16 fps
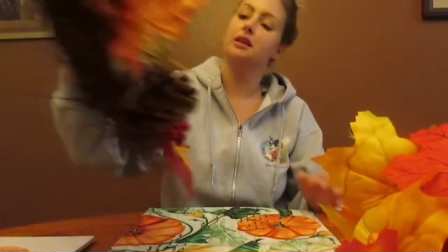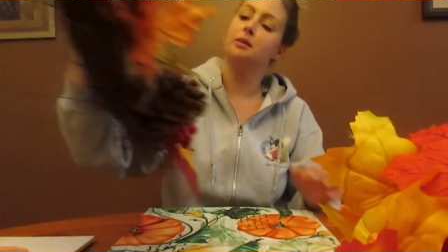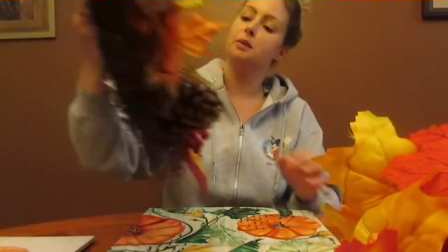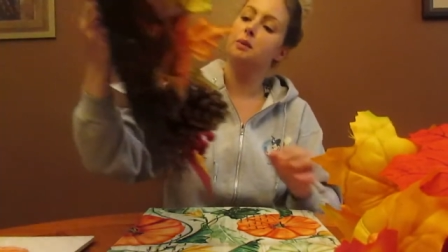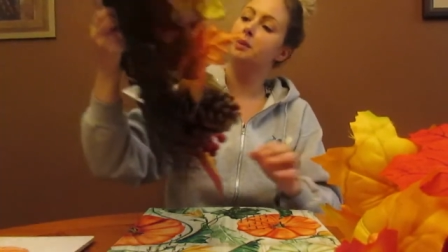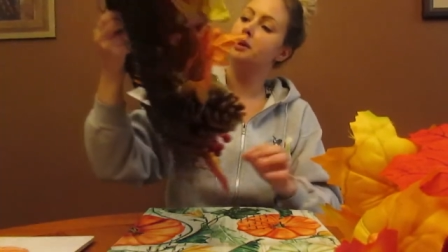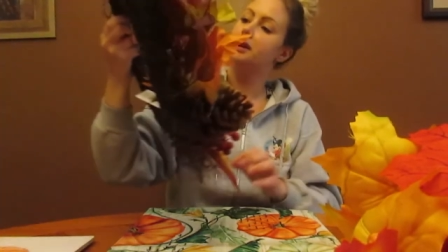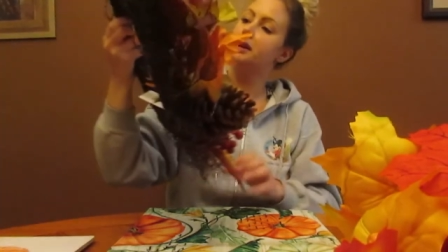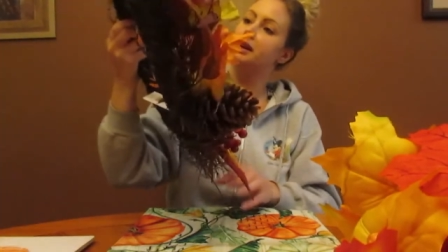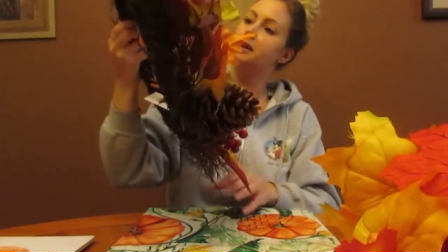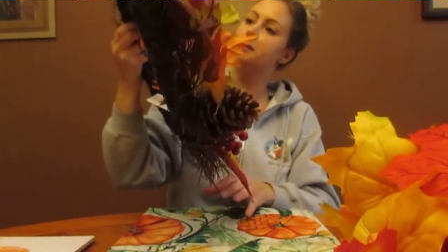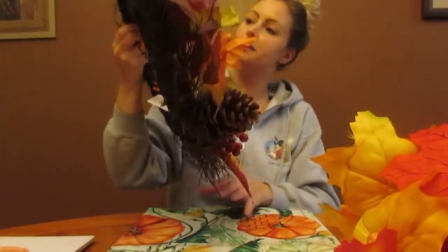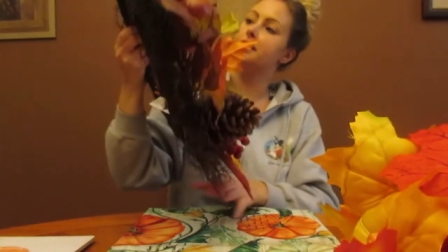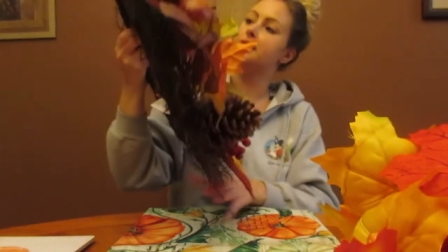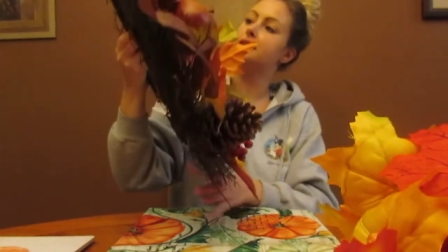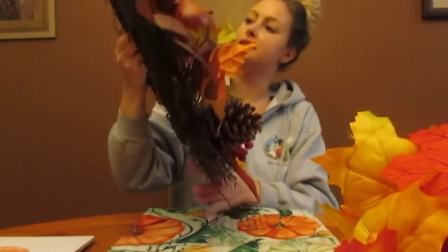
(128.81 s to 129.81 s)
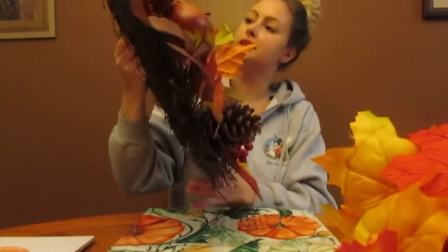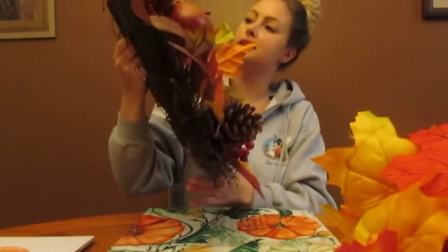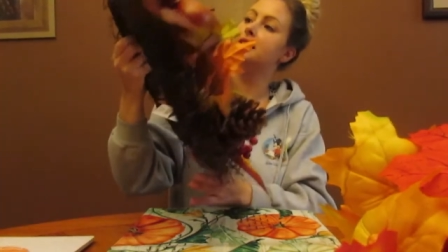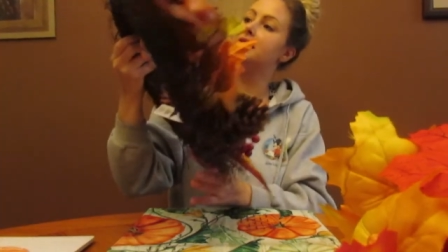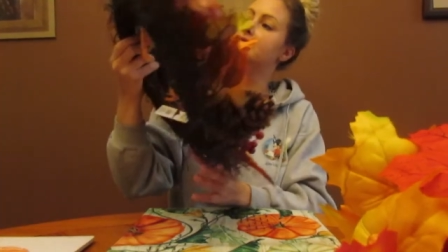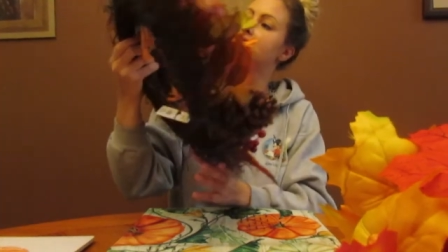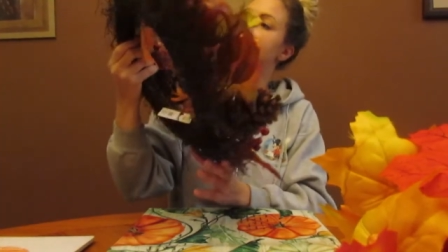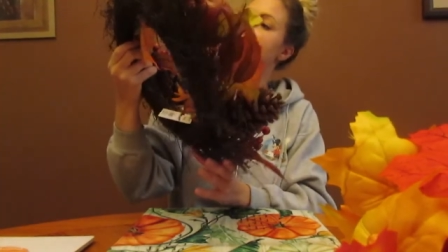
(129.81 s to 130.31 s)
I'm gonna put it in my son
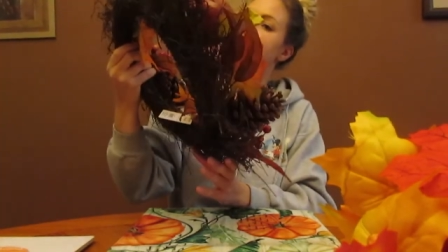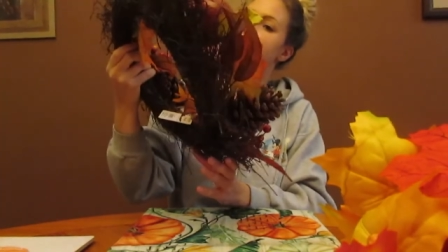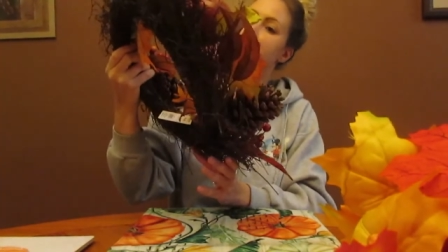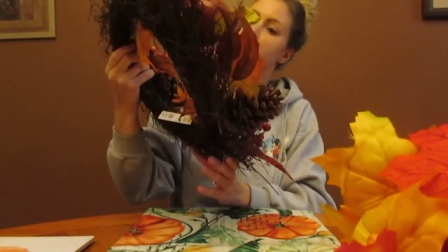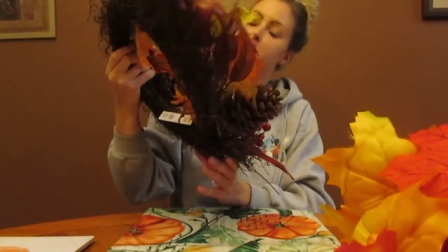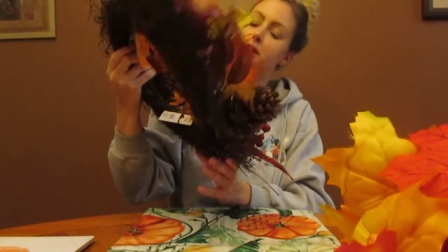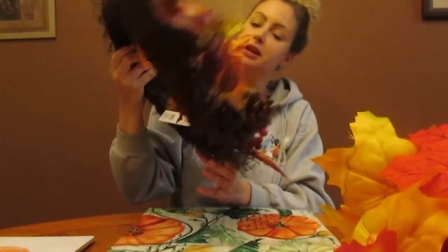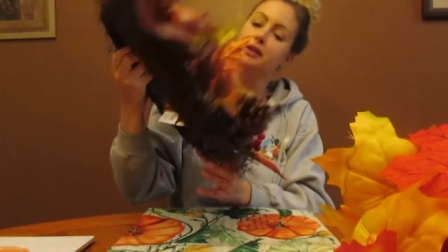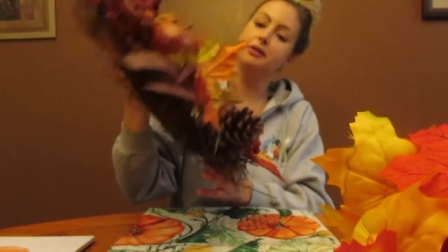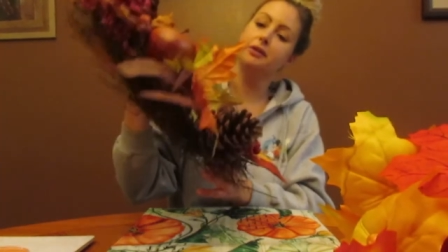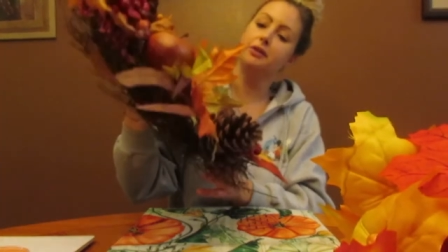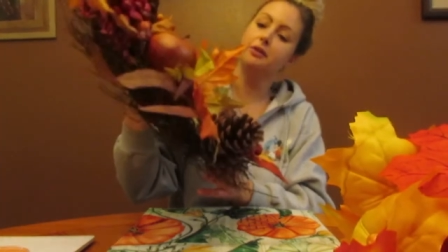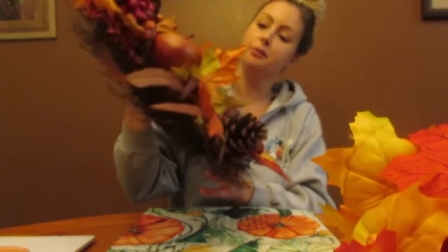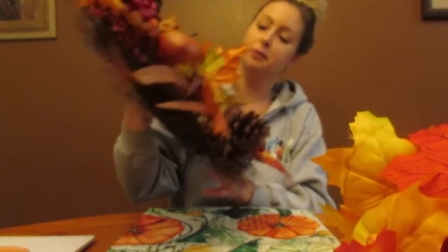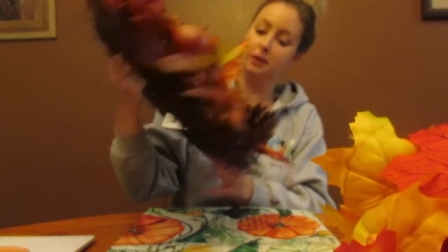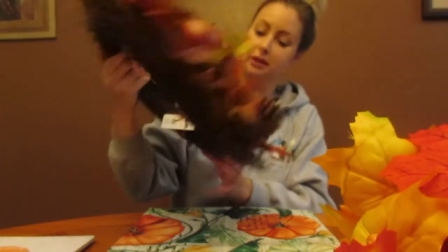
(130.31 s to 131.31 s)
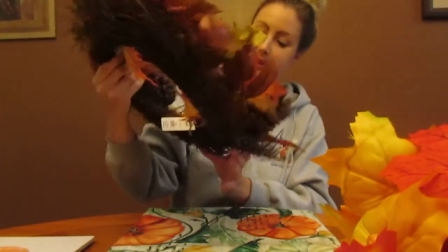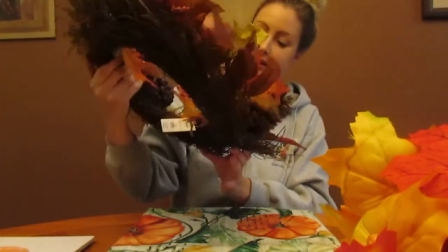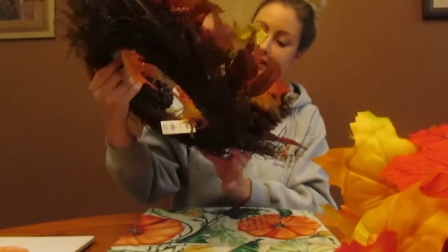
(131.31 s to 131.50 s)
Anthony's playroom.